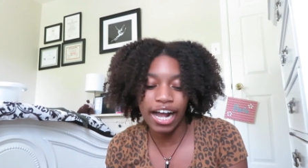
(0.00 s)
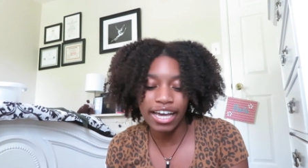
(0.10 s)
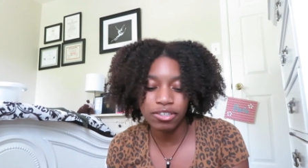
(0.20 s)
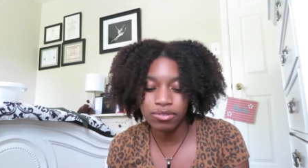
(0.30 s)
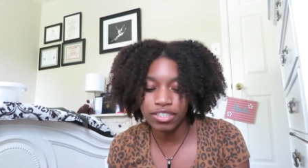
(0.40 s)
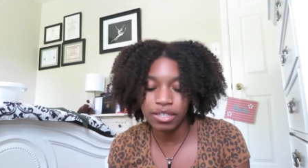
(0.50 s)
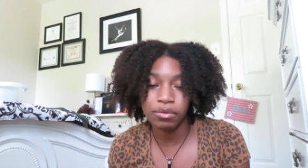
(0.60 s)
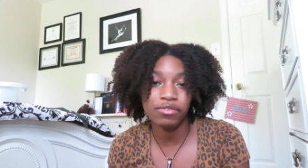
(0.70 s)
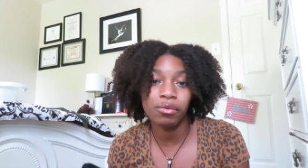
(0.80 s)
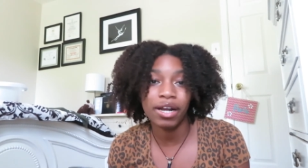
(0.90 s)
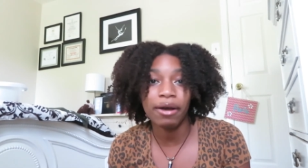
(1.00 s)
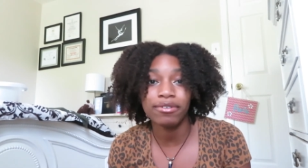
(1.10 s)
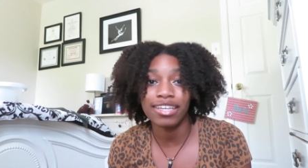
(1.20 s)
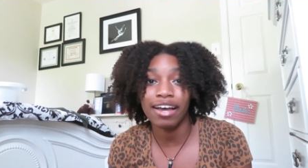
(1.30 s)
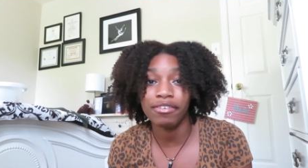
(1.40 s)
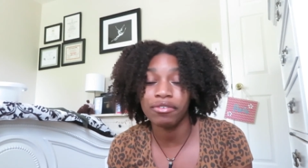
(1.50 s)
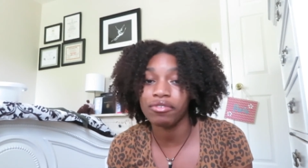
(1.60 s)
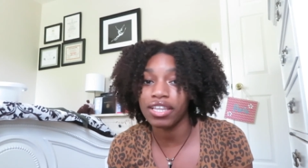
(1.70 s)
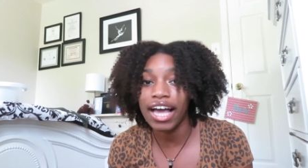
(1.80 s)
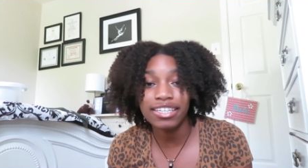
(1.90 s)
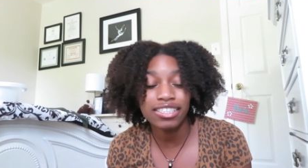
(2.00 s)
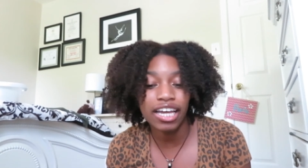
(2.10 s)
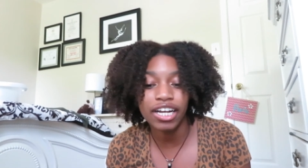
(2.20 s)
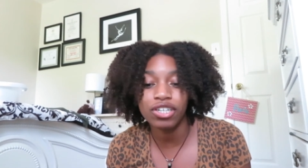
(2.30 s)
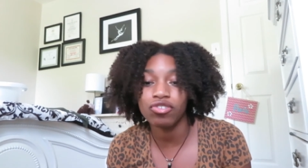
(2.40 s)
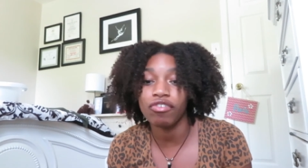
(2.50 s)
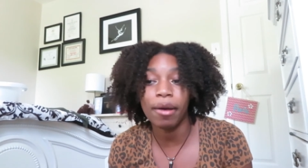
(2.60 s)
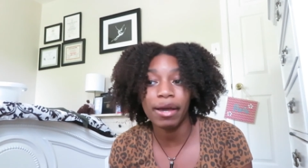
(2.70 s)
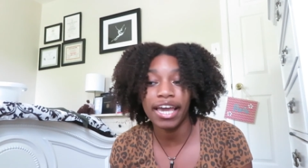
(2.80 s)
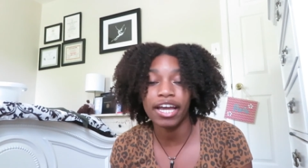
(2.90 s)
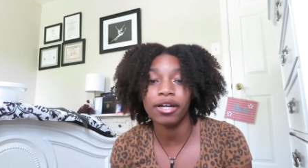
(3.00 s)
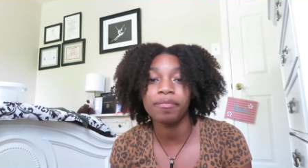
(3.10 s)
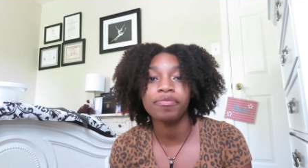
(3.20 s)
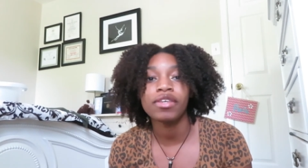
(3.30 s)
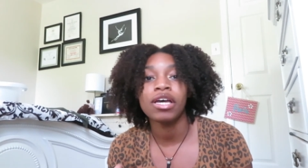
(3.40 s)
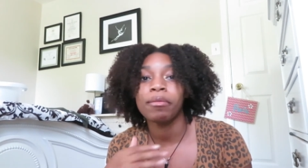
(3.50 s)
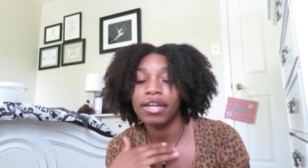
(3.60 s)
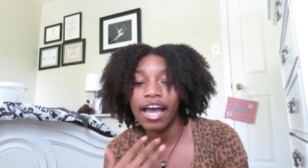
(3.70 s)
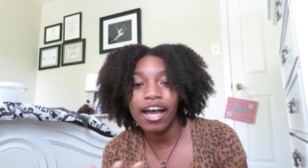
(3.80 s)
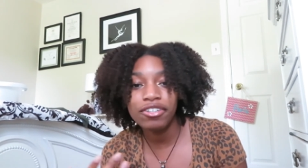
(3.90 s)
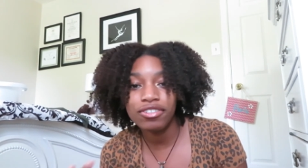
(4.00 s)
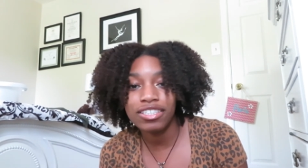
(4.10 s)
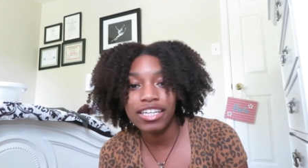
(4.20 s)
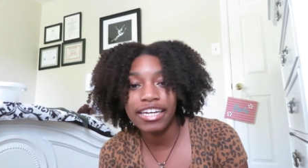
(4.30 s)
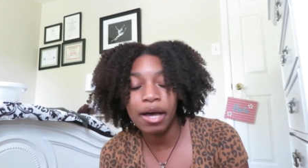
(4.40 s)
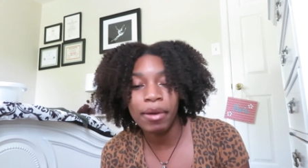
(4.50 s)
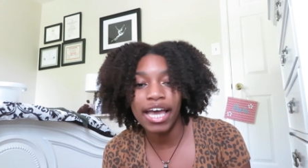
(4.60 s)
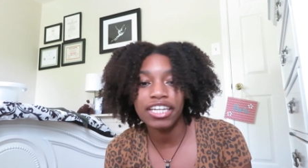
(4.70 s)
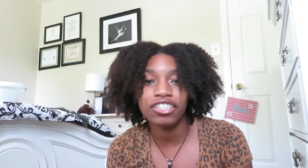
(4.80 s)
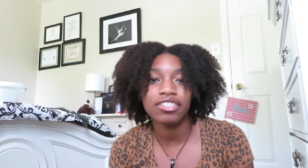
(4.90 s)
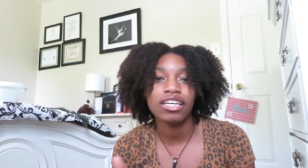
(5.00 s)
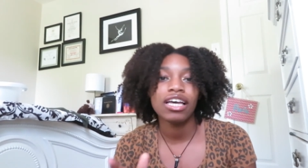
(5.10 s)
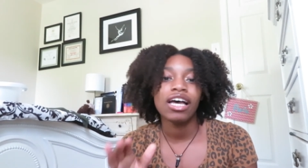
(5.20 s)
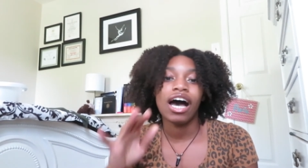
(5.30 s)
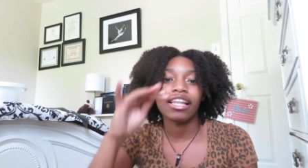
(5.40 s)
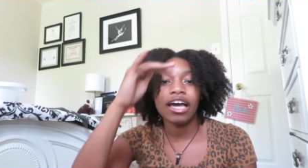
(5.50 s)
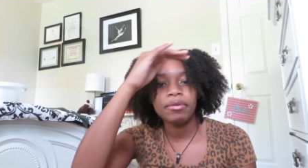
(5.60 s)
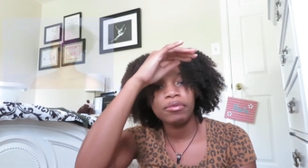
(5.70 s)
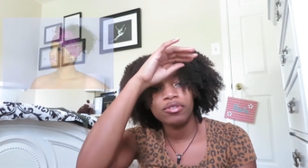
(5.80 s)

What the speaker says: I used it even when I was having relaxed hair to wrap my hair, but now I use it to lay down my edges. A lot of people